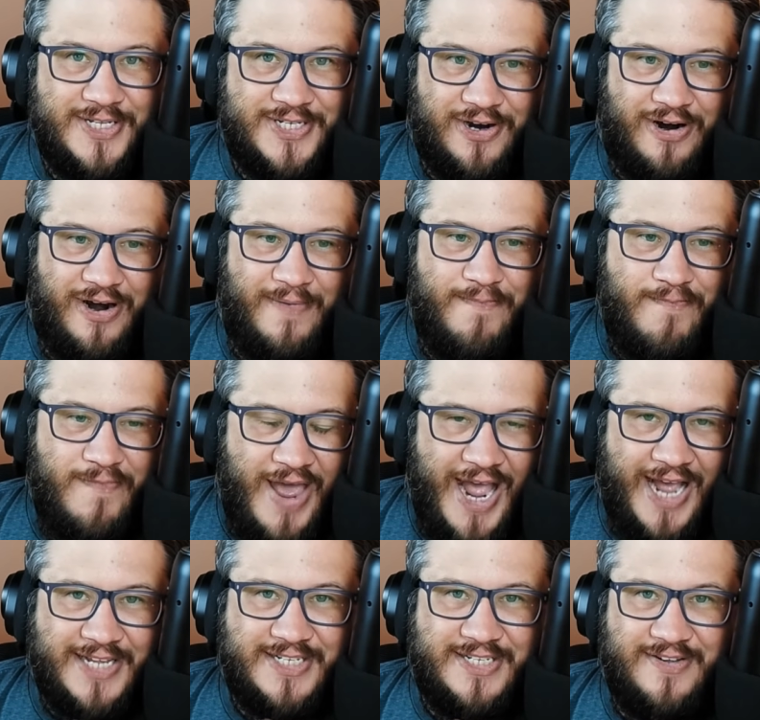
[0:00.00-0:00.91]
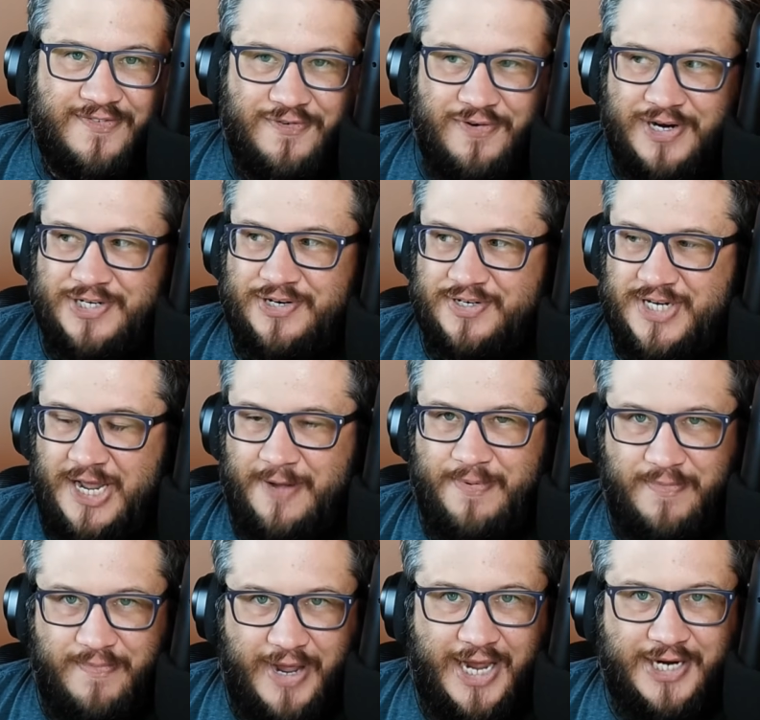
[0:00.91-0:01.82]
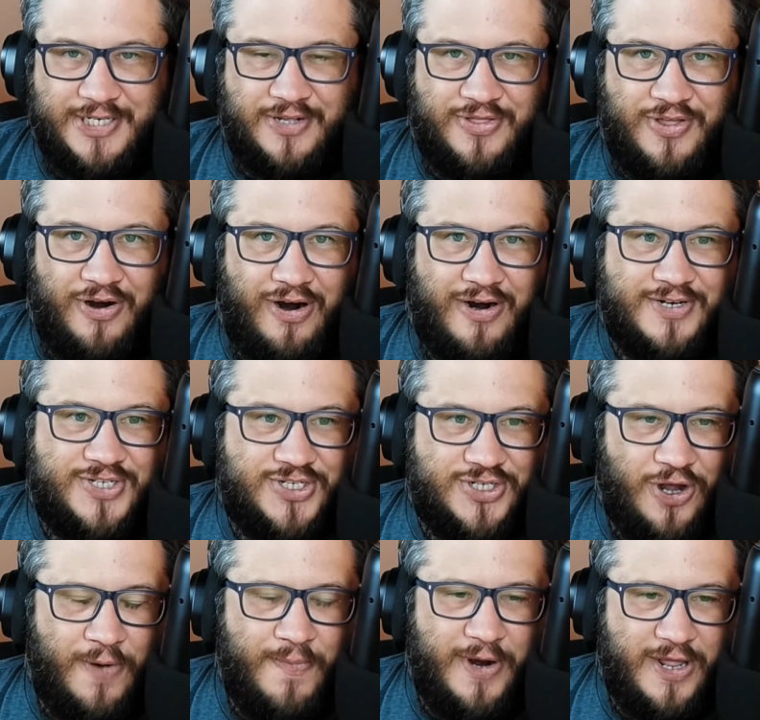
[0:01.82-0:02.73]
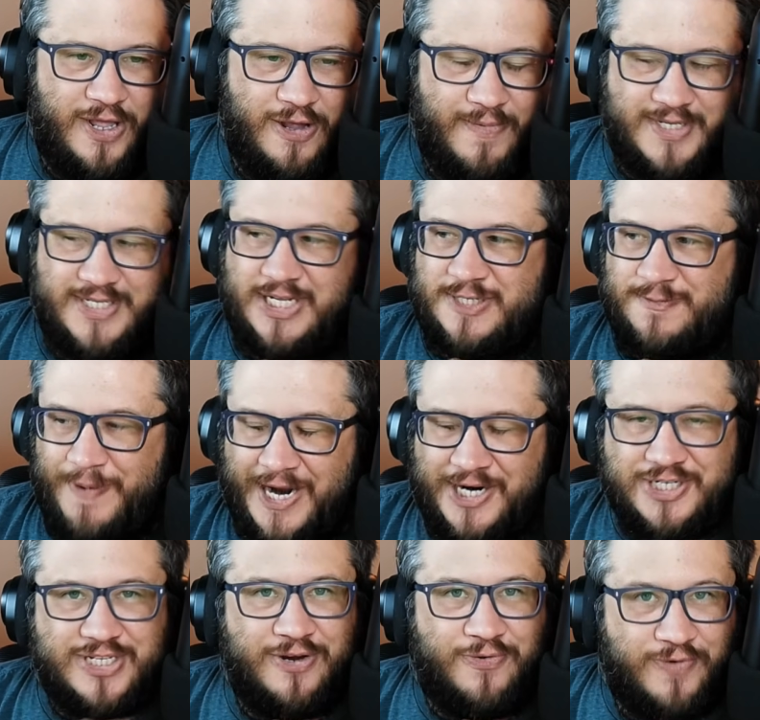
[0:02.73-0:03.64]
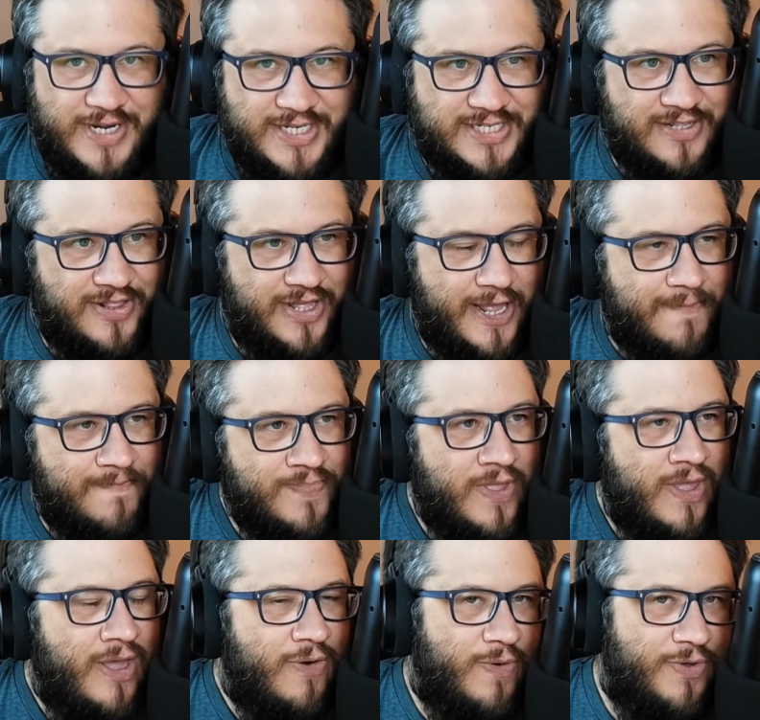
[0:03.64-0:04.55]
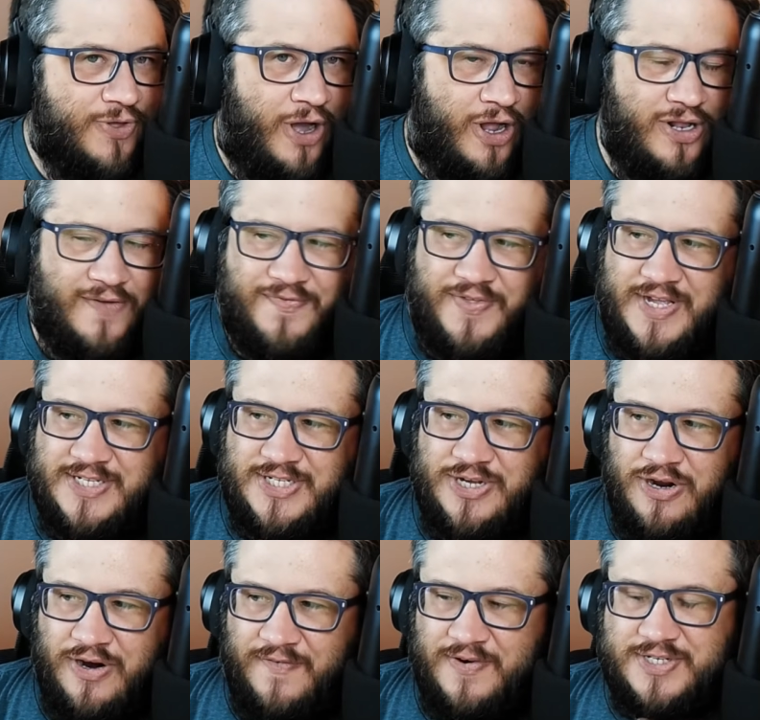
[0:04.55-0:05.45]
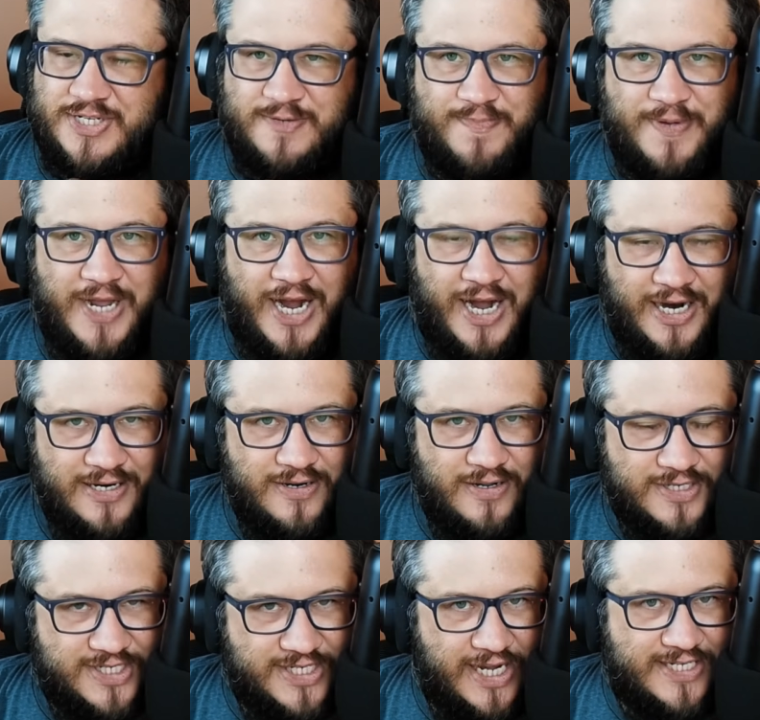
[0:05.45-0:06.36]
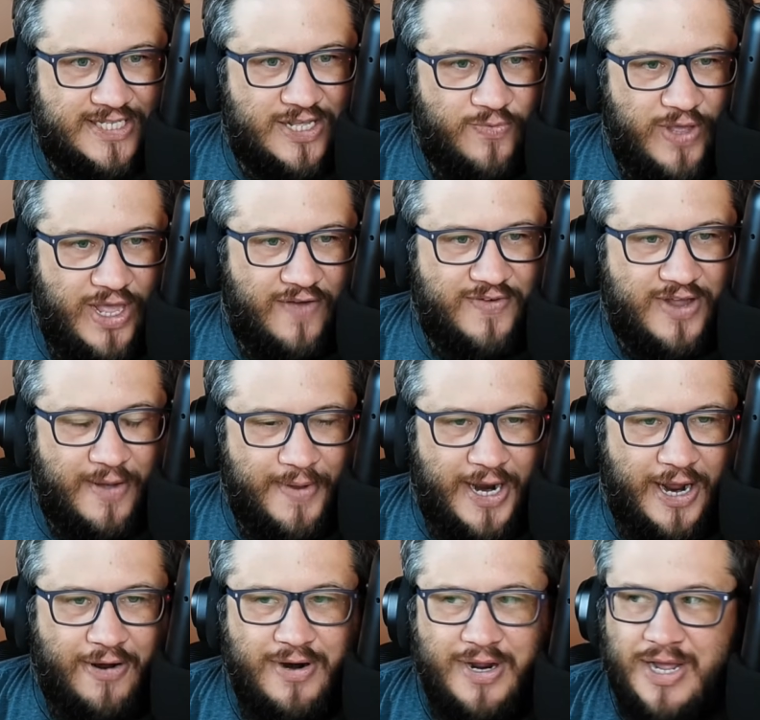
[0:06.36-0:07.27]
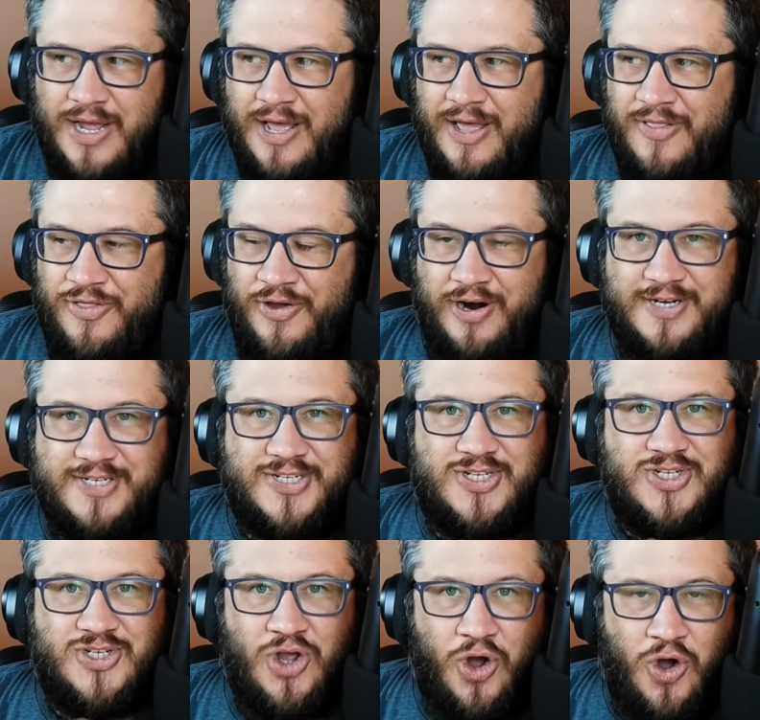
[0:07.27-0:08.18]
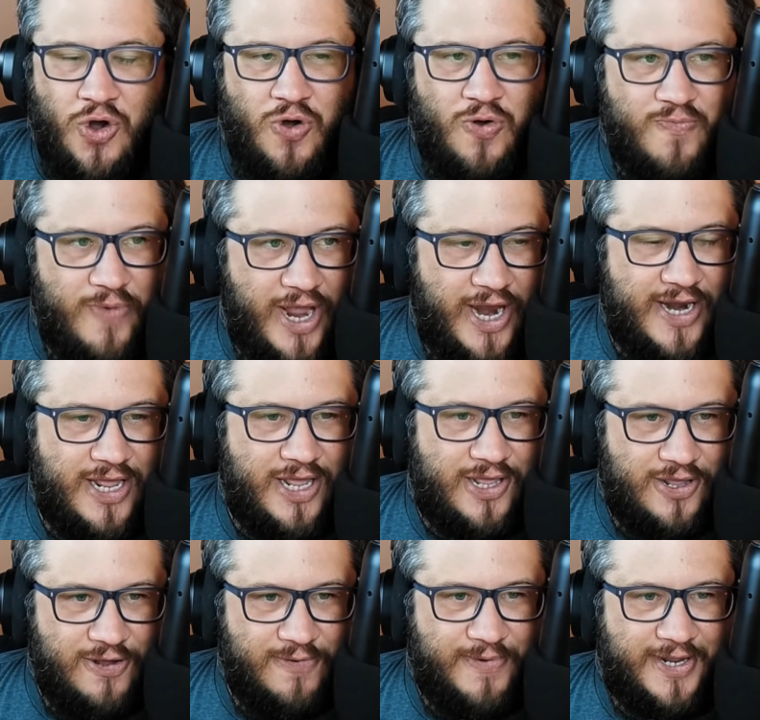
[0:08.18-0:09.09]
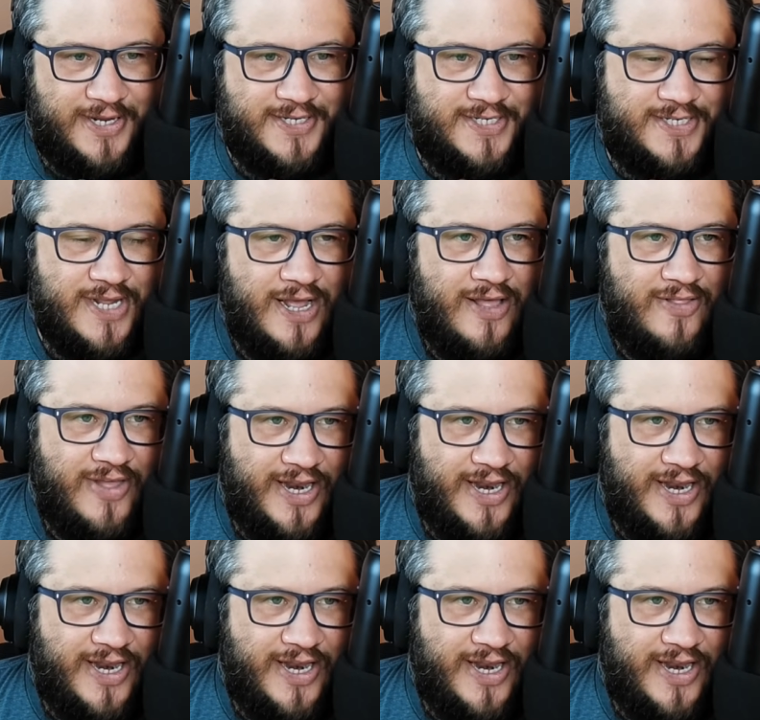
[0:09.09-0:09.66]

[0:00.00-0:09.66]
are a massive creature type in Magic. There are so many humans, especially recently with all of these Universes Beyond sets that we have coming out. There's so many humans that